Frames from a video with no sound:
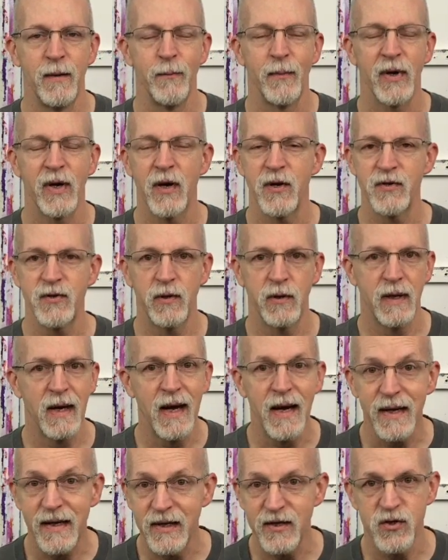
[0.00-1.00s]
because you're
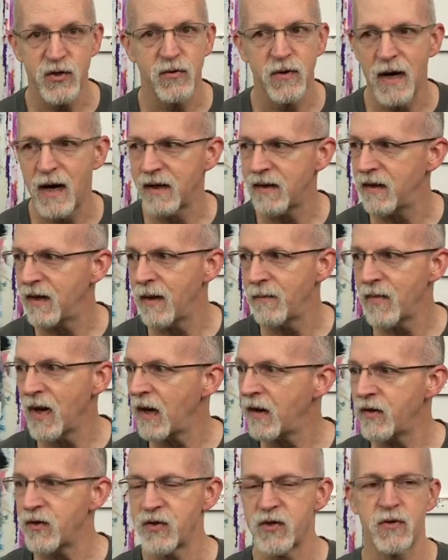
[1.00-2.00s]
not distracted. I'm
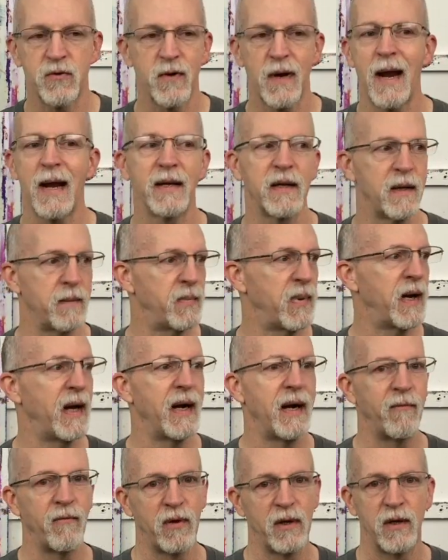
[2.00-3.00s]
not distracted
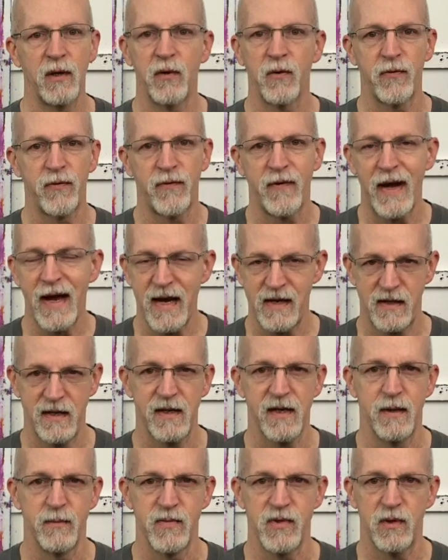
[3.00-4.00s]
by every little fad
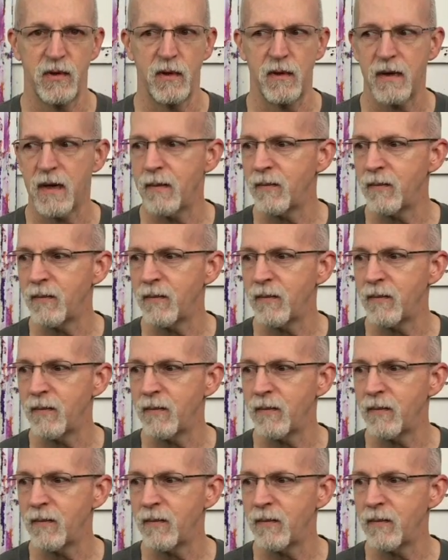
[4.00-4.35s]
that comes along.